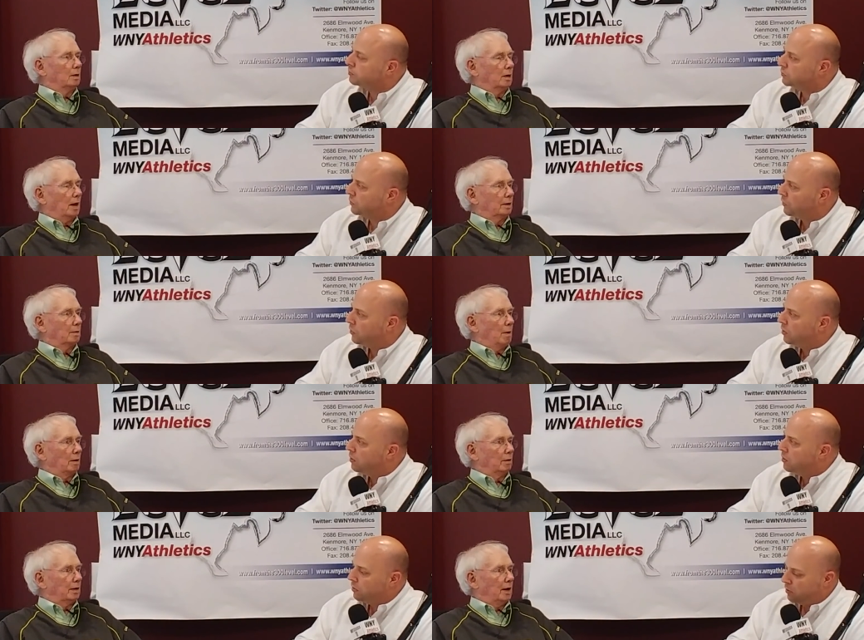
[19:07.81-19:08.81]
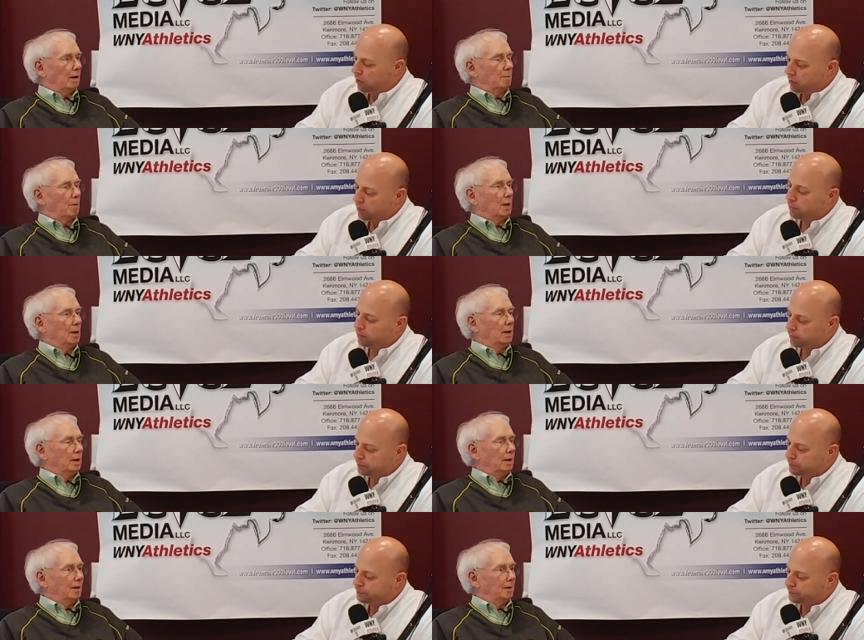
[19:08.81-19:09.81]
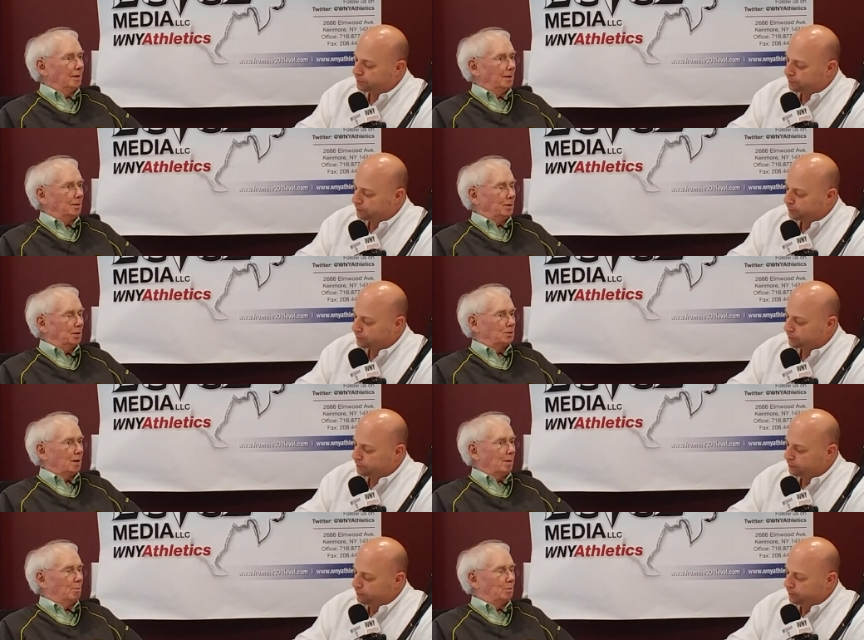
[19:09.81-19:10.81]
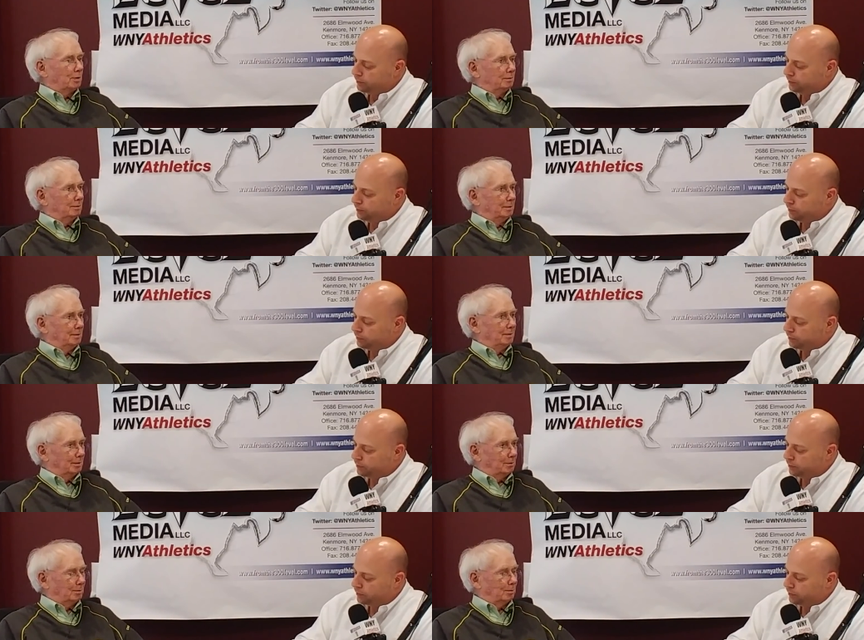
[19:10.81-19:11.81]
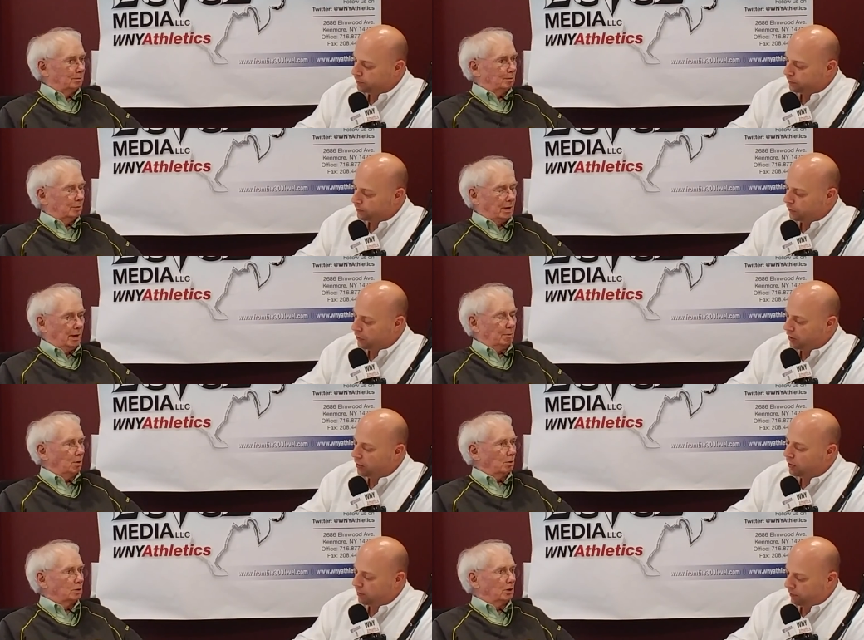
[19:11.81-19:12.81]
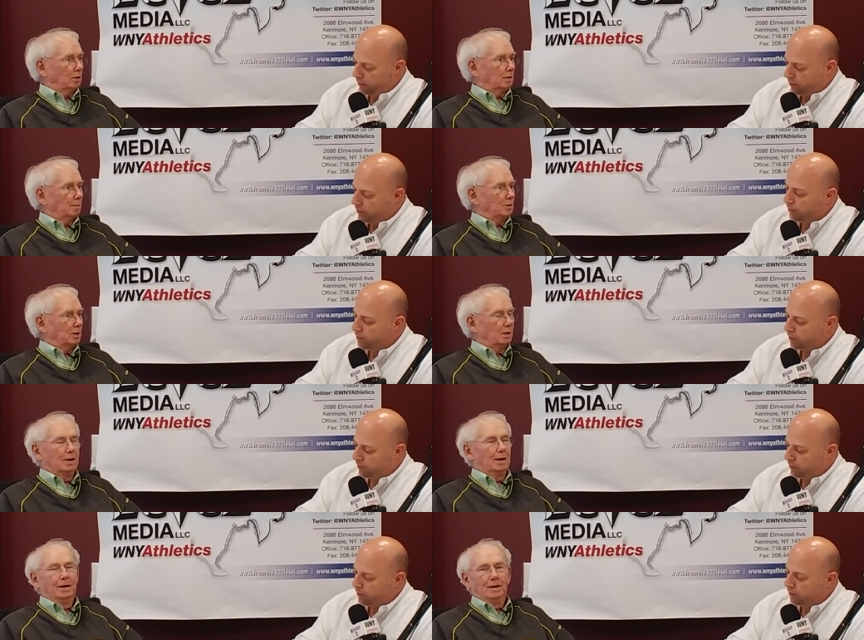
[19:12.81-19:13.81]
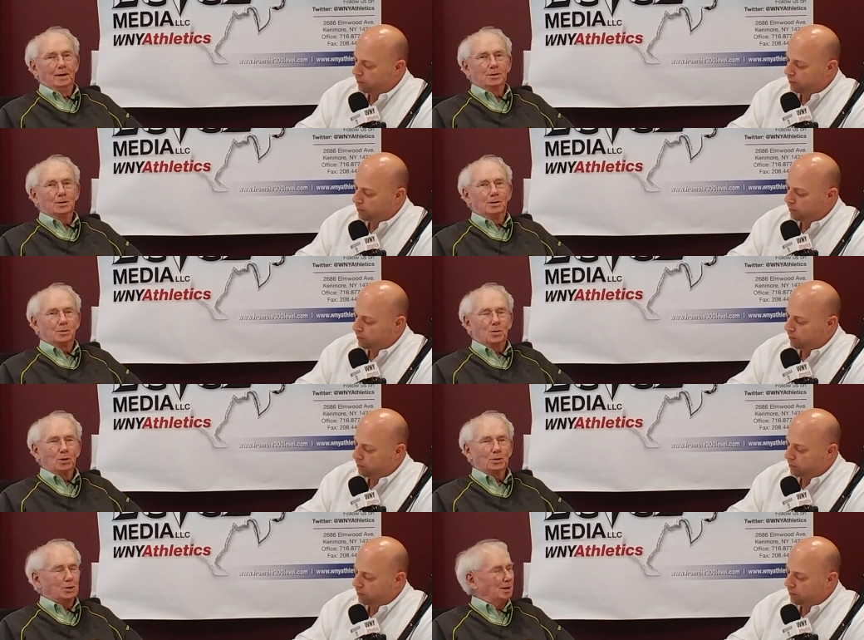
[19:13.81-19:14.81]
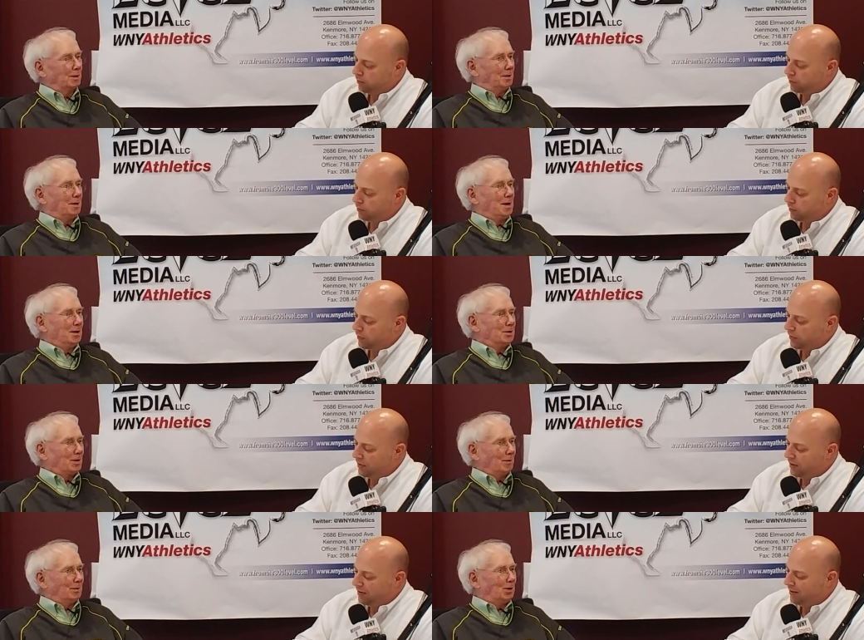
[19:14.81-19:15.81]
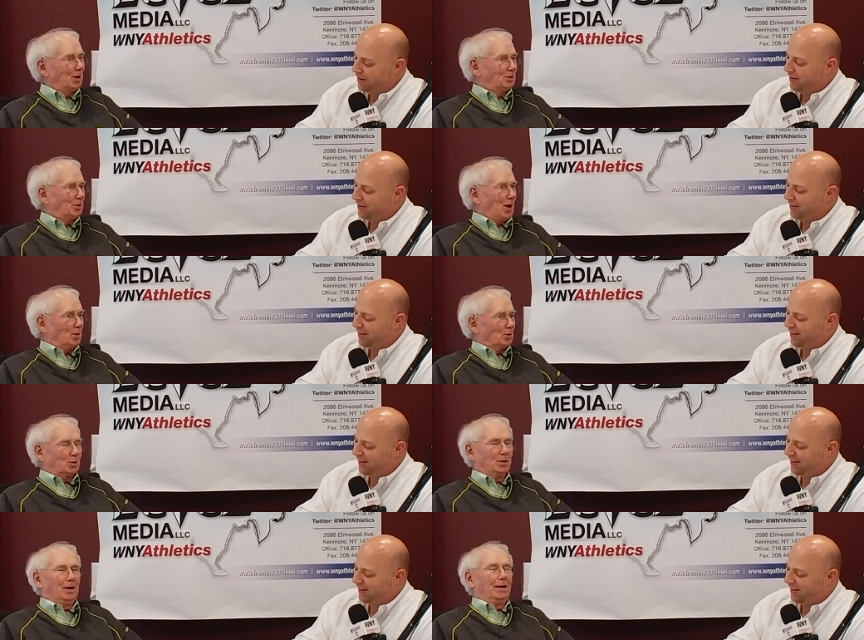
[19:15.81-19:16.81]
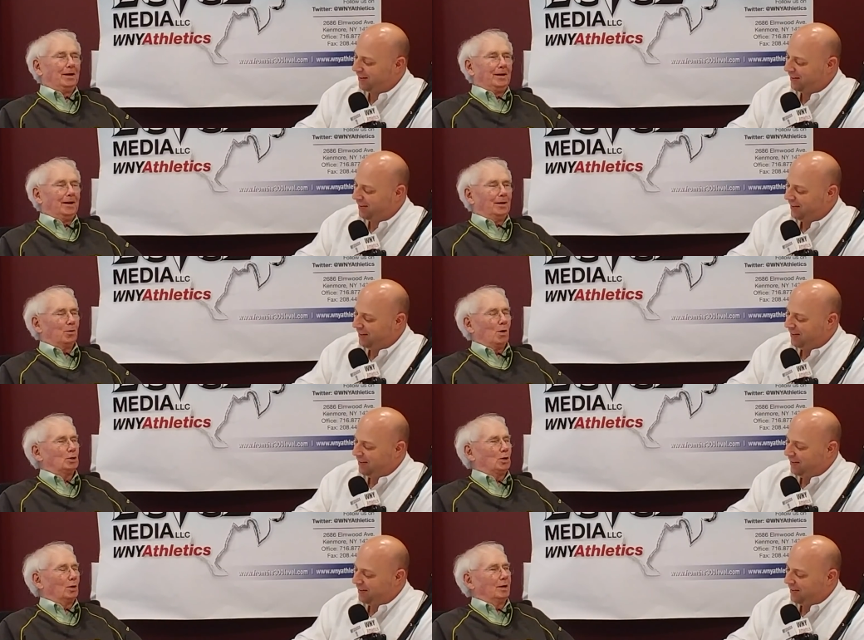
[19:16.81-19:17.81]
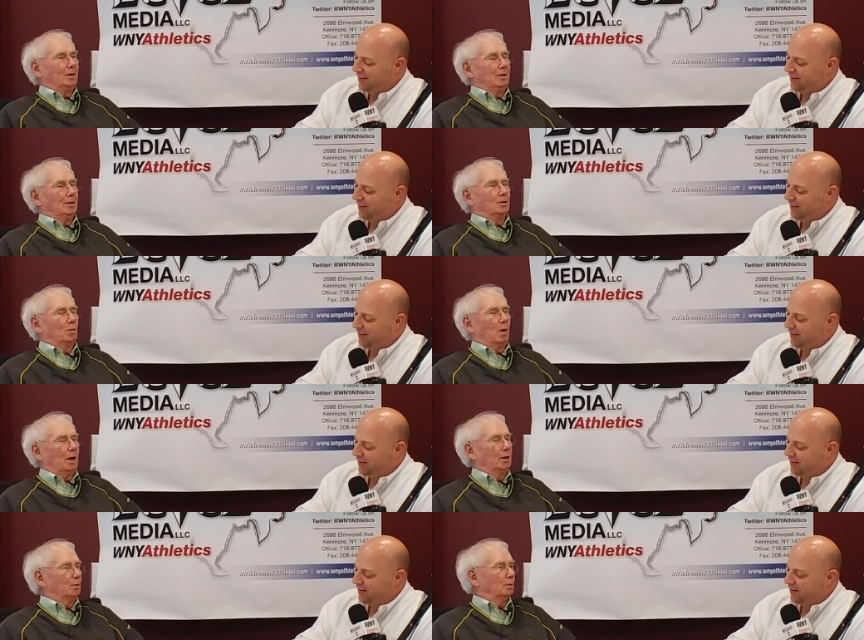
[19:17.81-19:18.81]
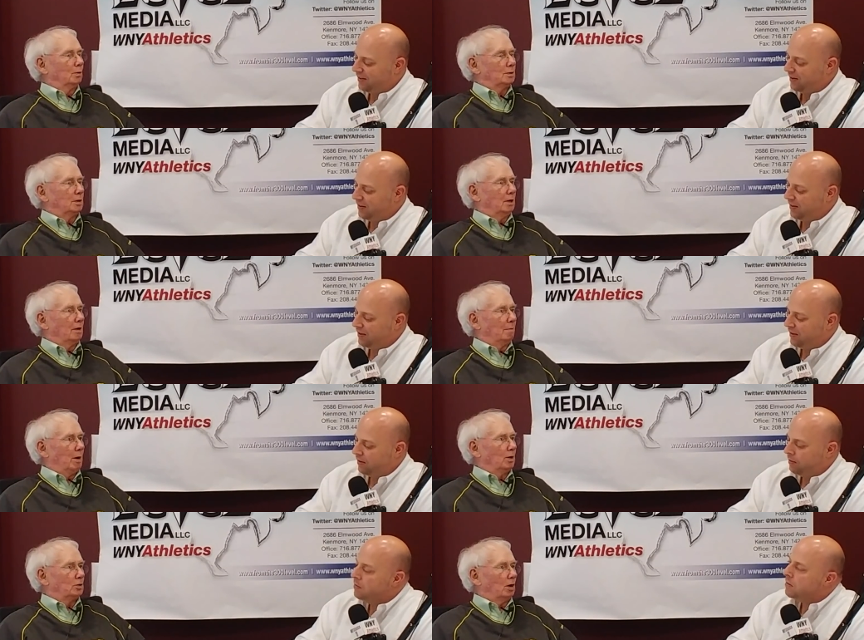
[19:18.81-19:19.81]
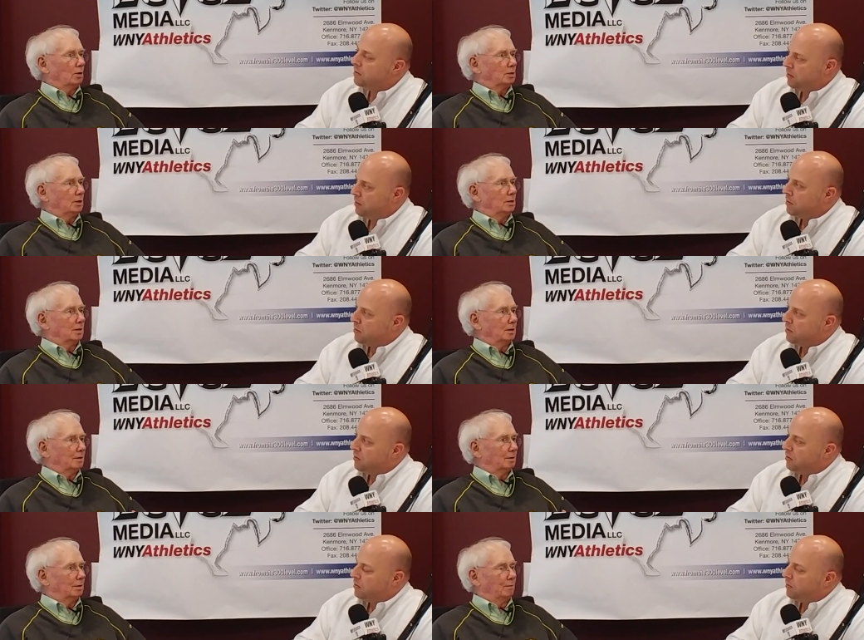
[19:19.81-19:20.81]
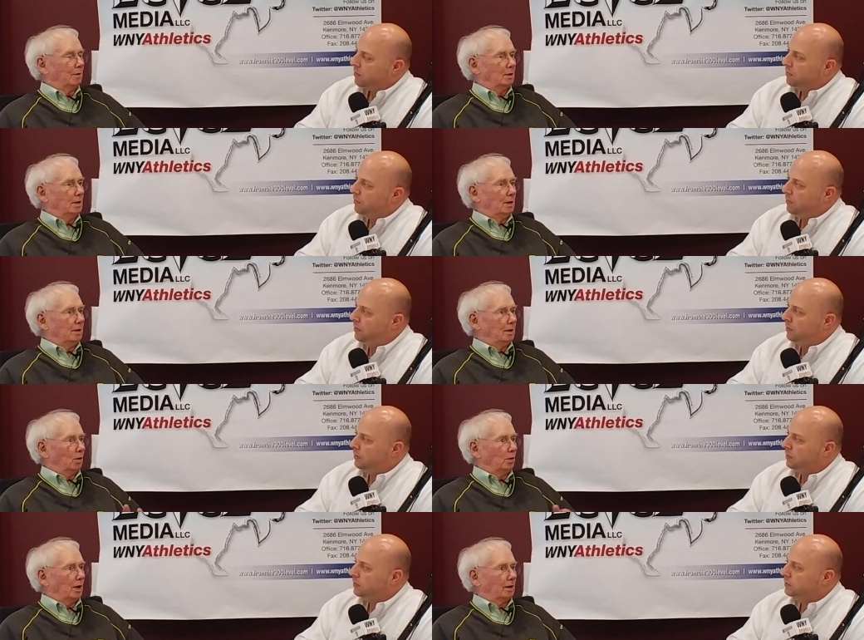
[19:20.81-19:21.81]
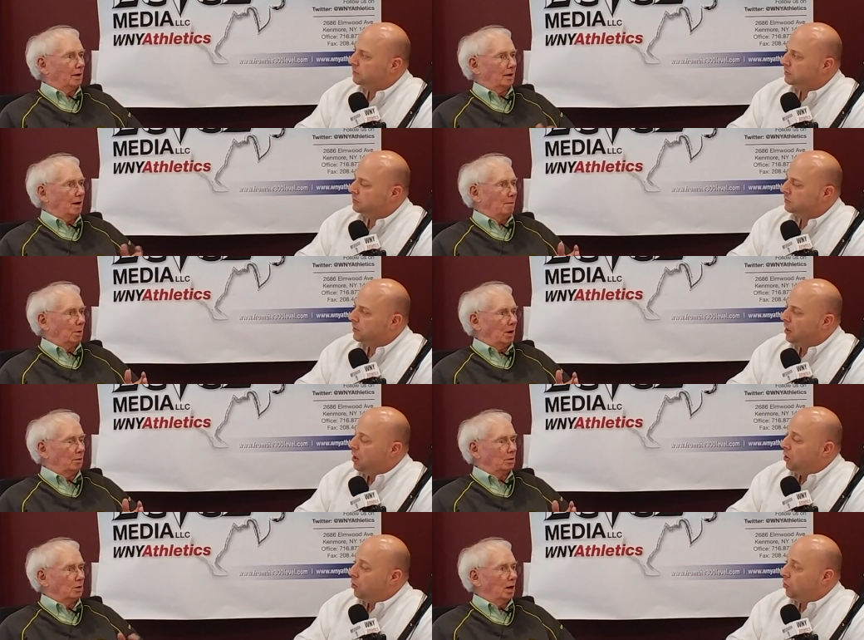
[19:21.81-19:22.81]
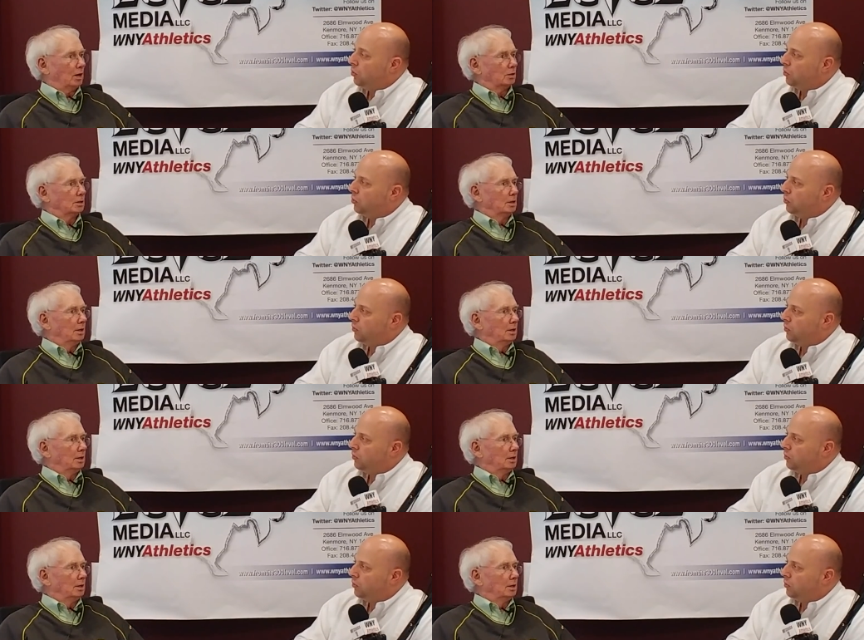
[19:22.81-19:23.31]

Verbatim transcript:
Speaker 1: had to come out of the game, and then his sub, Cam Crozier, comes in and scores seven touchdowns. And the question is, why was he on the bench all season, given he only had a couple of hundred yards?